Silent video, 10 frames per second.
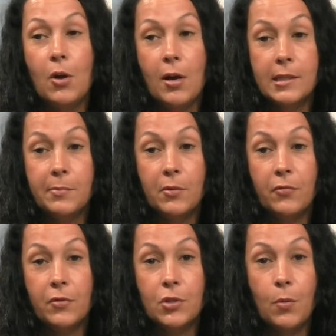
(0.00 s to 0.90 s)
Hospital
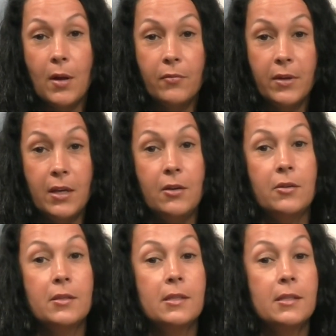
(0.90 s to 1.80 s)
for twelve
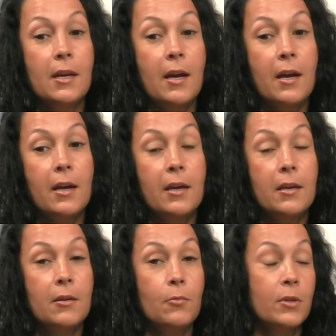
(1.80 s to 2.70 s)
years.
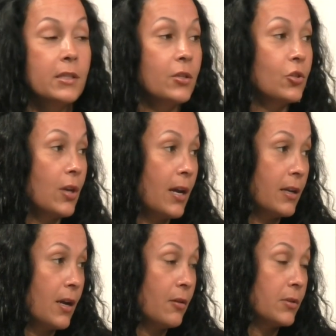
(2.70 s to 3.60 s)
I was the
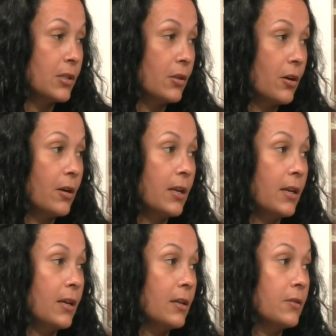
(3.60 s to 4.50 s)
Shine counselor
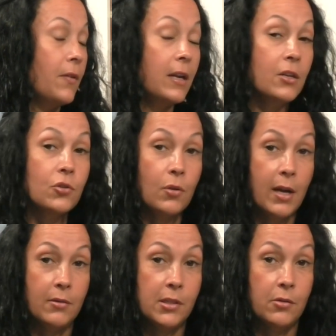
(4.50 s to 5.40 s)
and financial
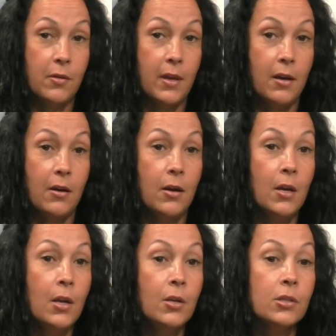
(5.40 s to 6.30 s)
counselor there.
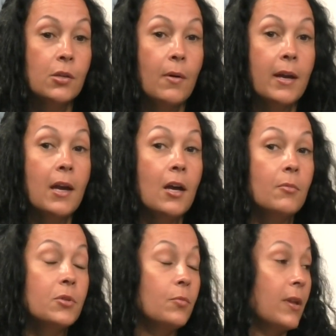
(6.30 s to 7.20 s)
Oh, so I
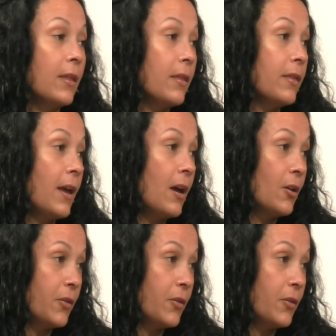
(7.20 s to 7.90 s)
helped okay. with the health